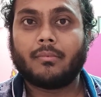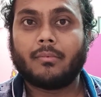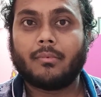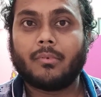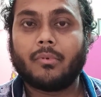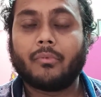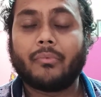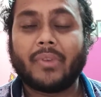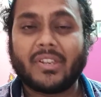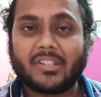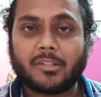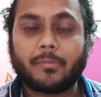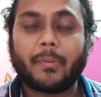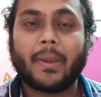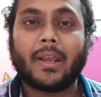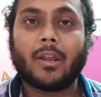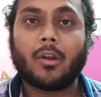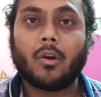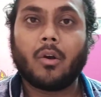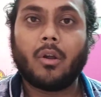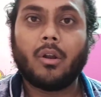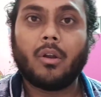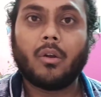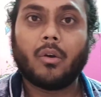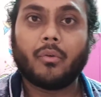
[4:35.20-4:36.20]
West
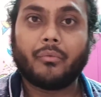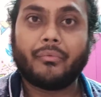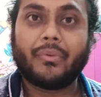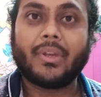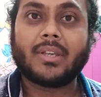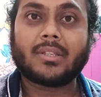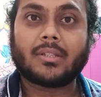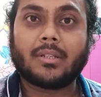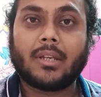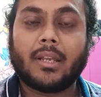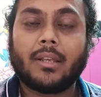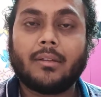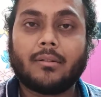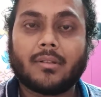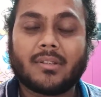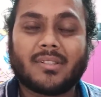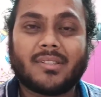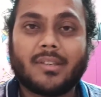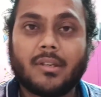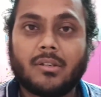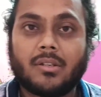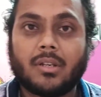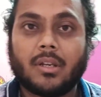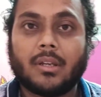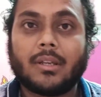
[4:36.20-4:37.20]
Bengal, obviously the
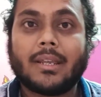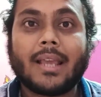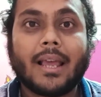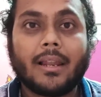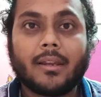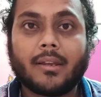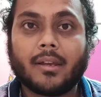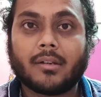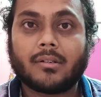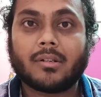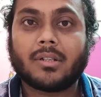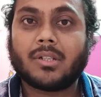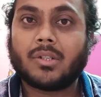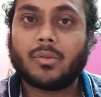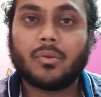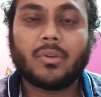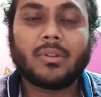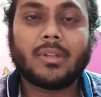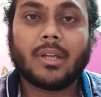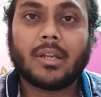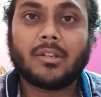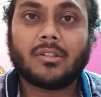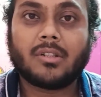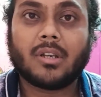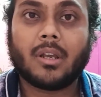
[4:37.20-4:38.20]
city, Calcutta, during
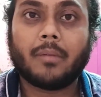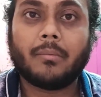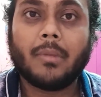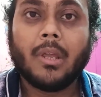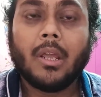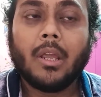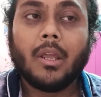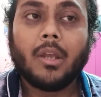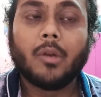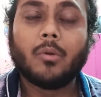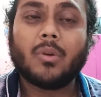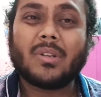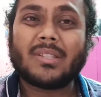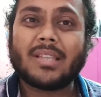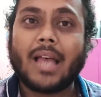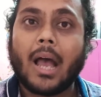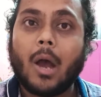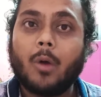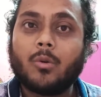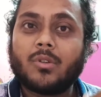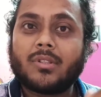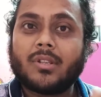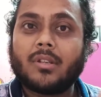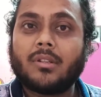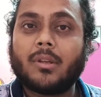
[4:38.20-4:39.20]
that time, it was
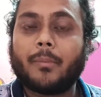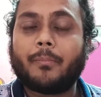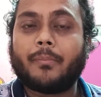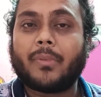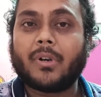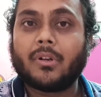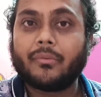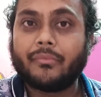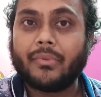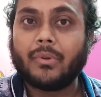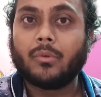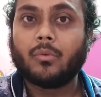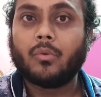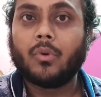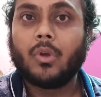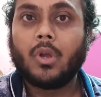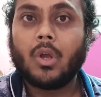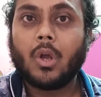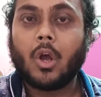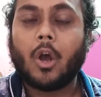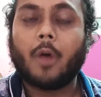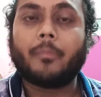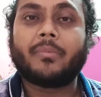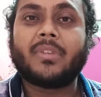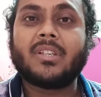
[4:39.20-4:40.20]
outside the purview
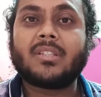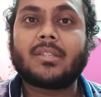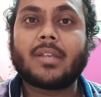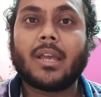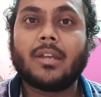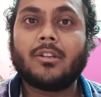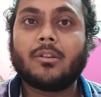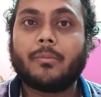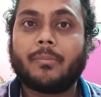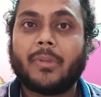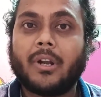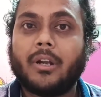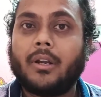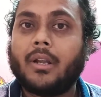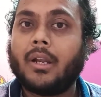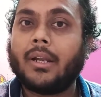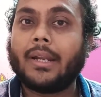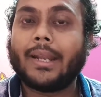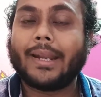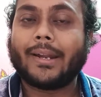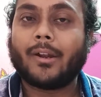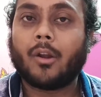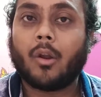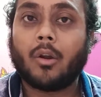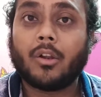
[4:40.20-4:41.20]
of this kind of printing
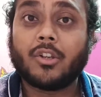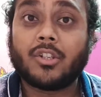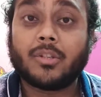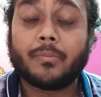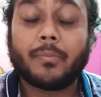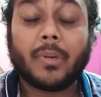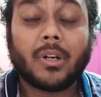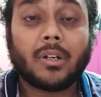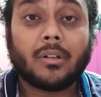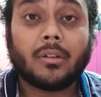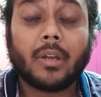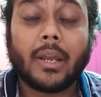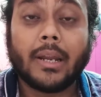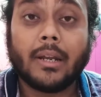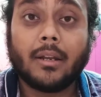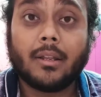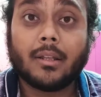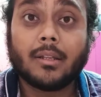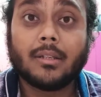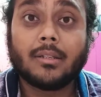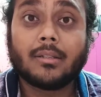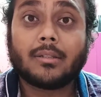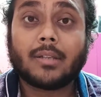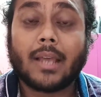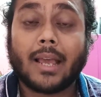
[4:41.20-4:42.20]
technology. But the
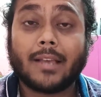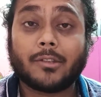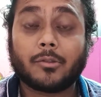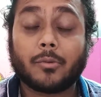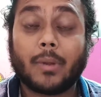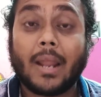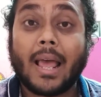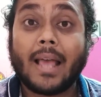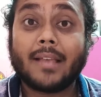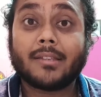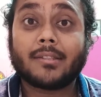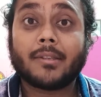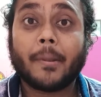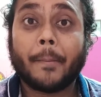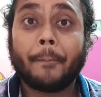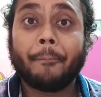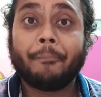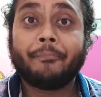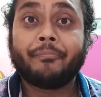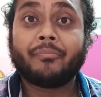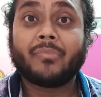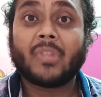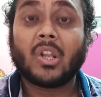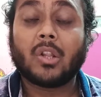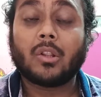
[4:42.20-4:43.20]
Indians, as well
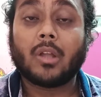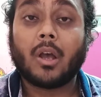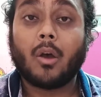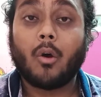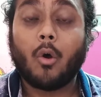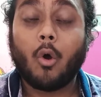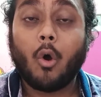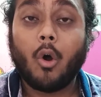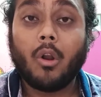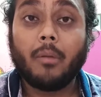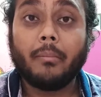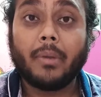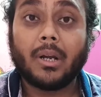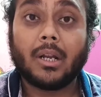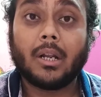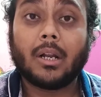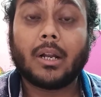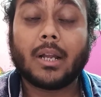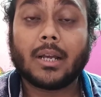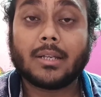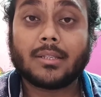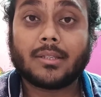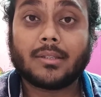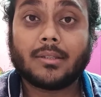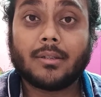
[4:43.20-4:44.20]
as the all middle
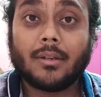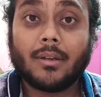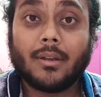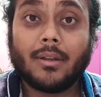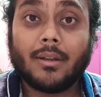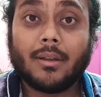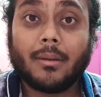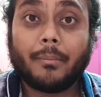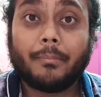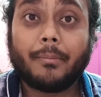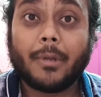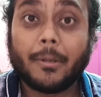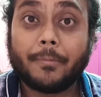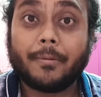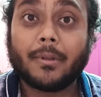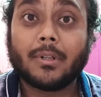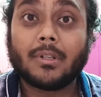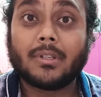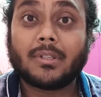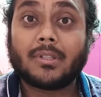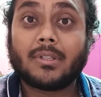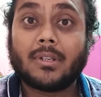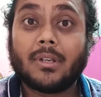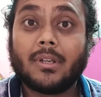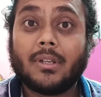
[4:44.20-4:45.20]
class
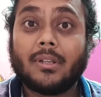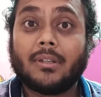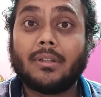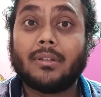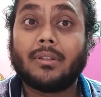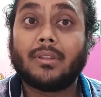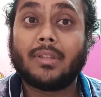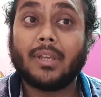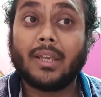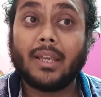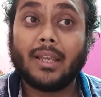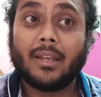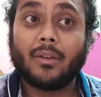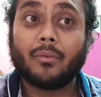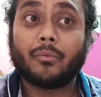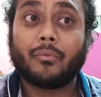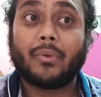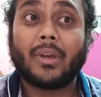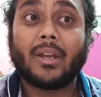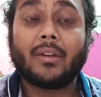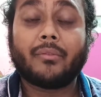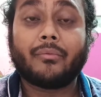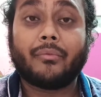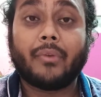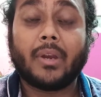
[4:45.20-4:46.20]
peoples, they
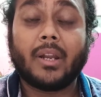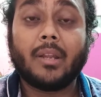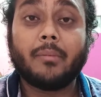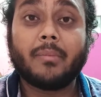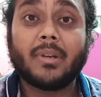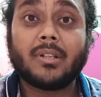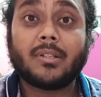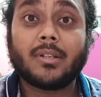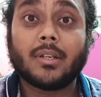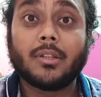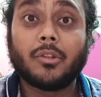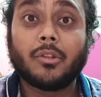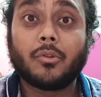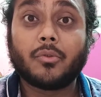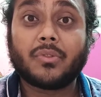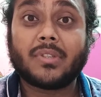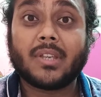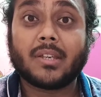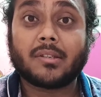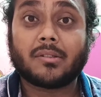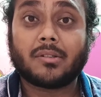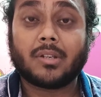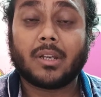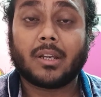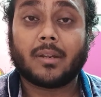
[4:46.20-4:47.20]
were very much
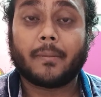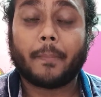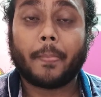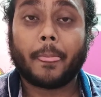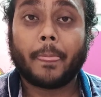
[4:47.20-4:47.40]
enthusiastic.